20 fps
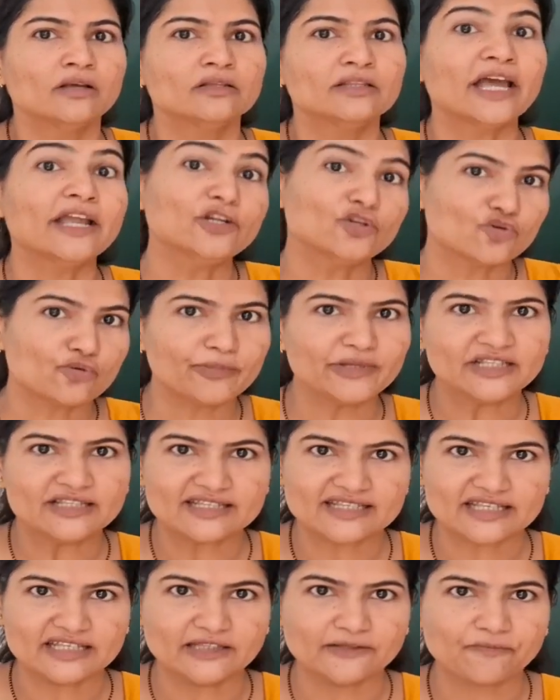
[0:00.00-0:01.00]

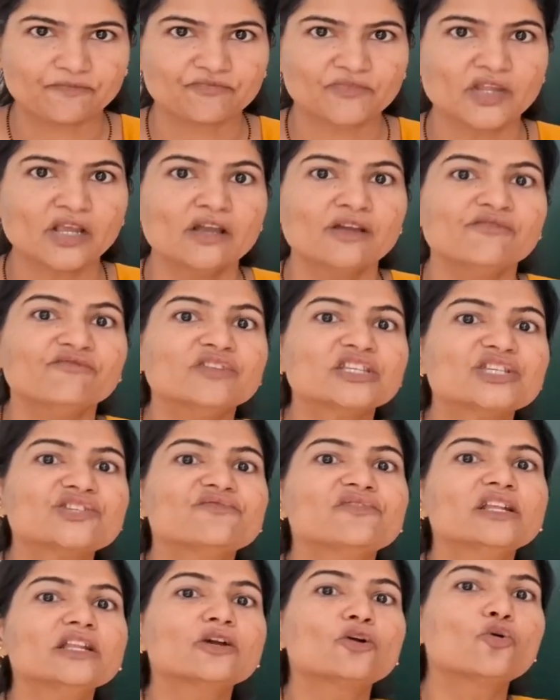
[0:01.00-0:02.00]
nitrobenzene, which
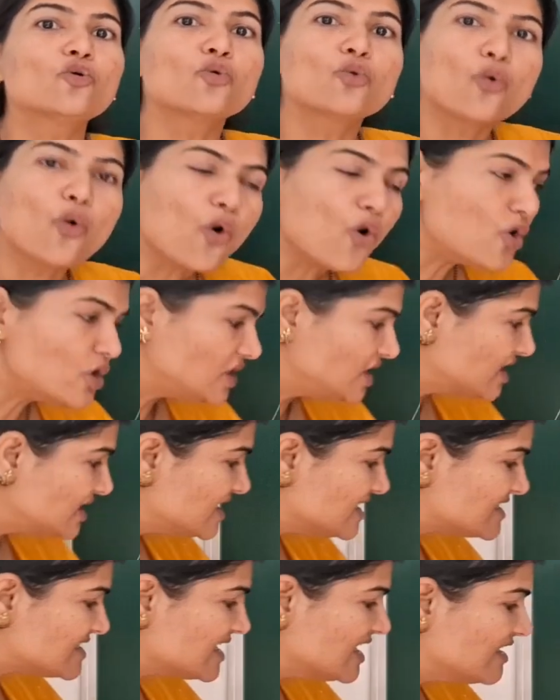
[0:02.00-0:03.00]
will coat
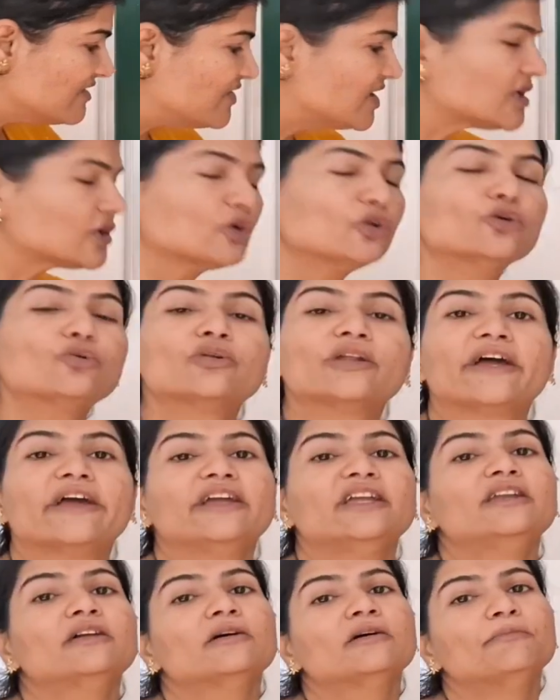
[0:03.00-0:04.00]
the silver
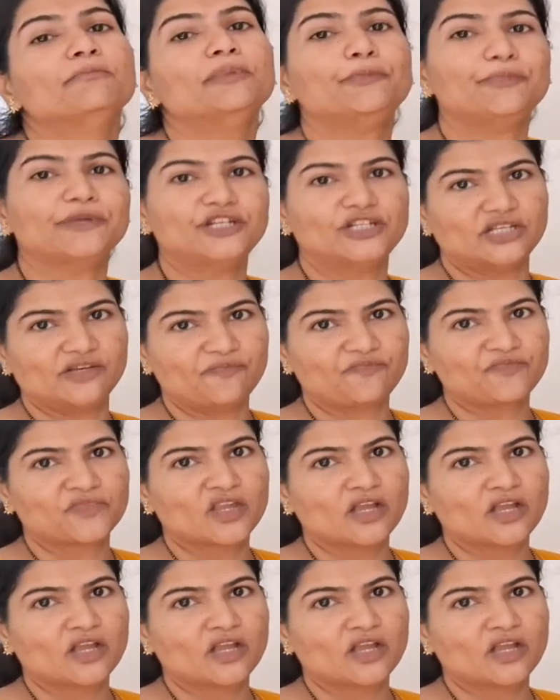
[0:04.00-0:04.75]
chloride PPT.